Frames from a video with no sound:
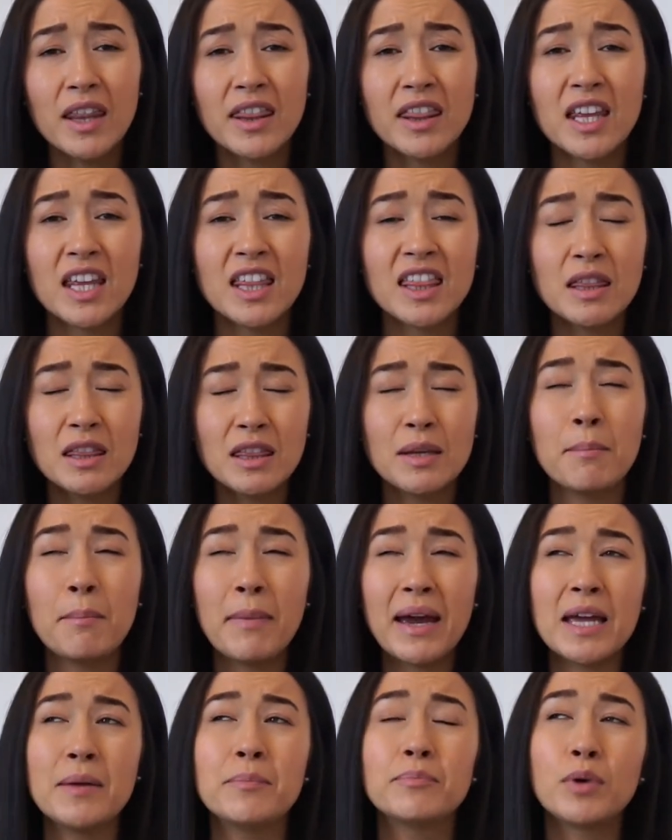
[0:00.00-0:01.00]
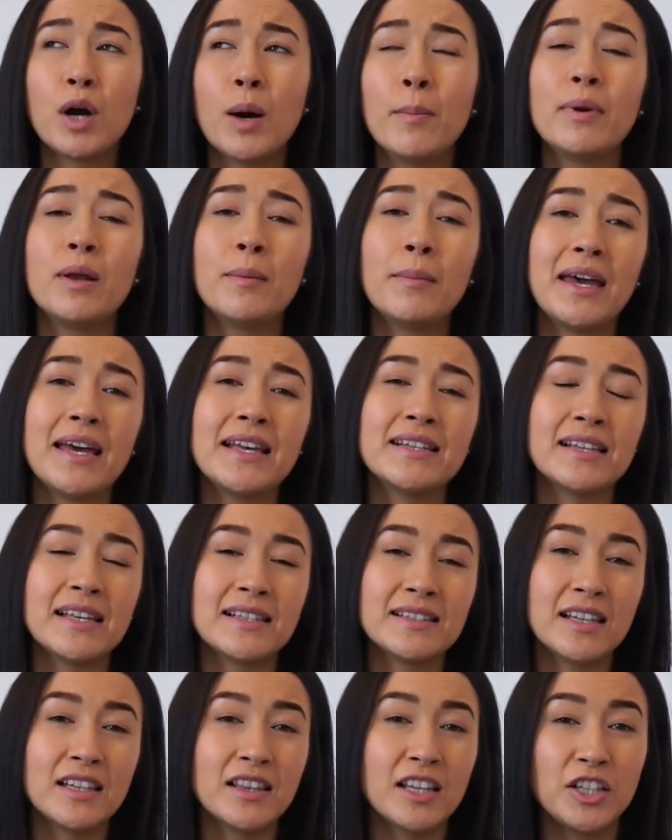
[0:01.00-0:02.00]
The main problem
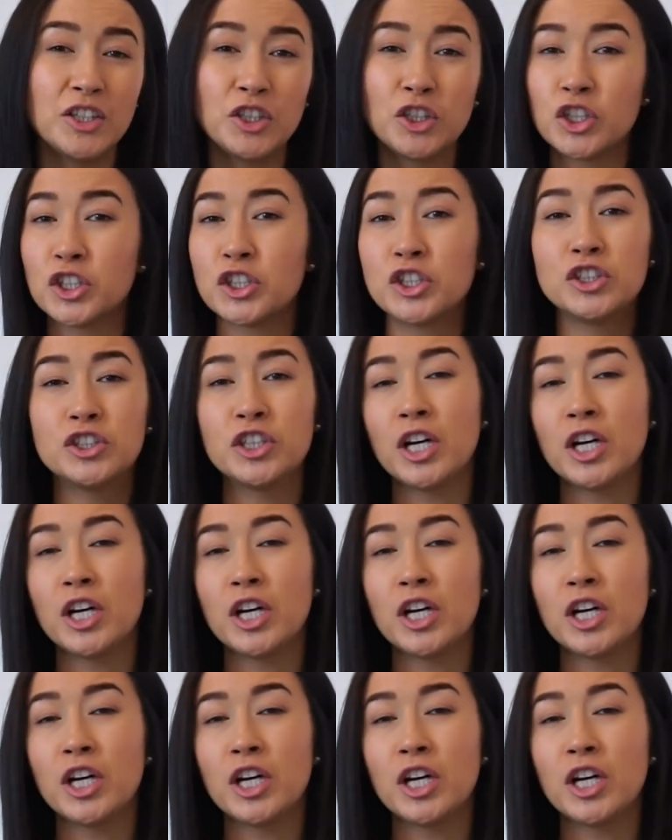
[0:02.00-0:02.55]
is that they just